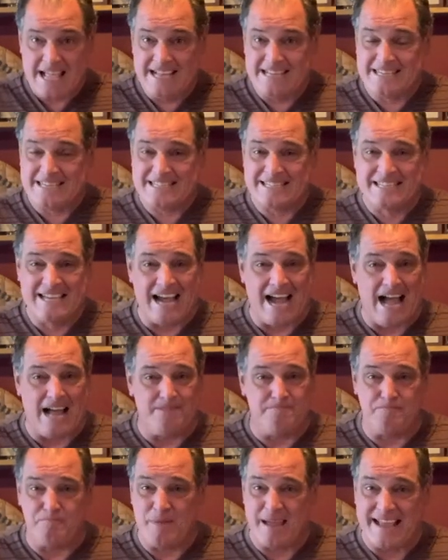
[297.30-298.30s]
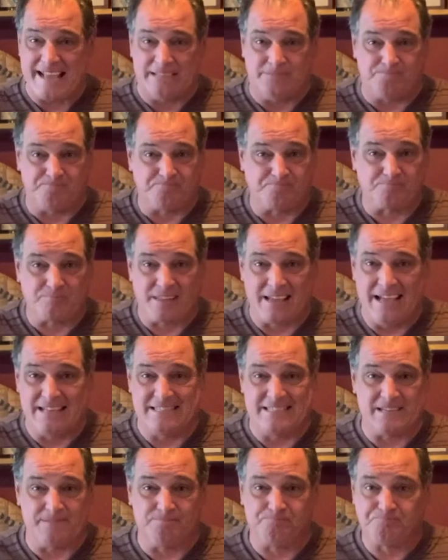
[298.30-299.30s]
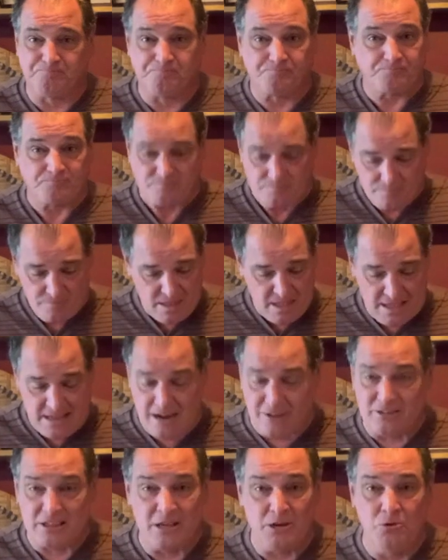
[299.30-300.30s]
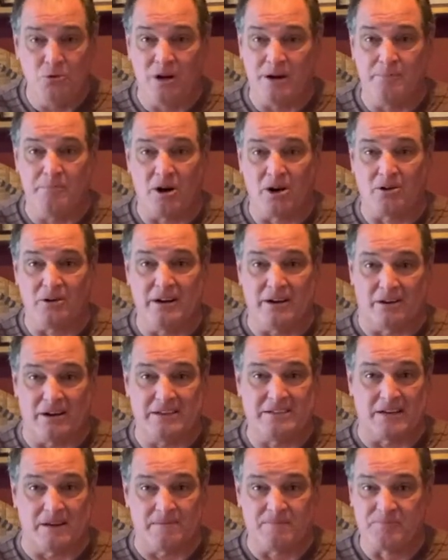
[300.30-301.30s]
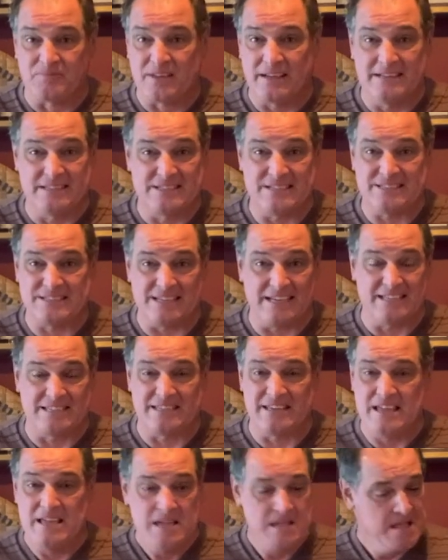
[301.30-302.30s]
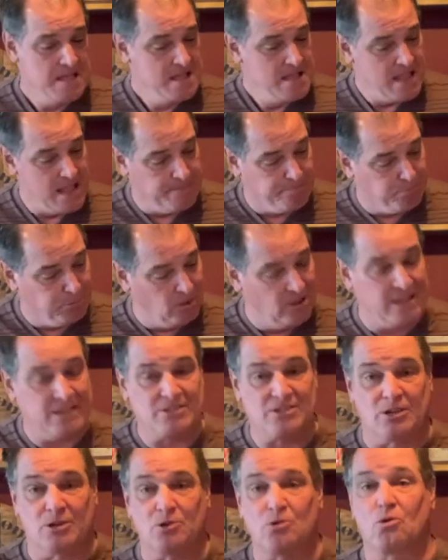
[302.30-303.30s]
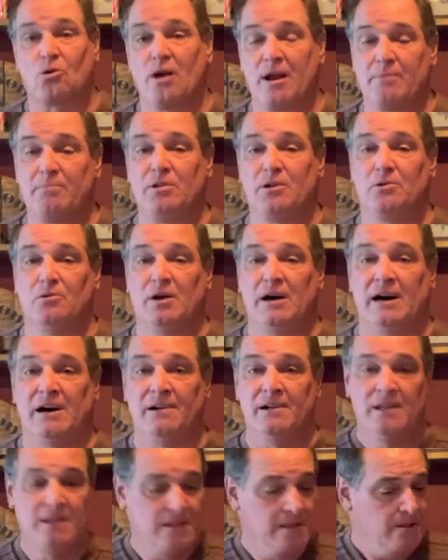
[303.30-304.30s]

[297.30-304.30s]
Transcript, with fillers: it's just got man it's everything you want in margarita right there it just it it blends incredibly well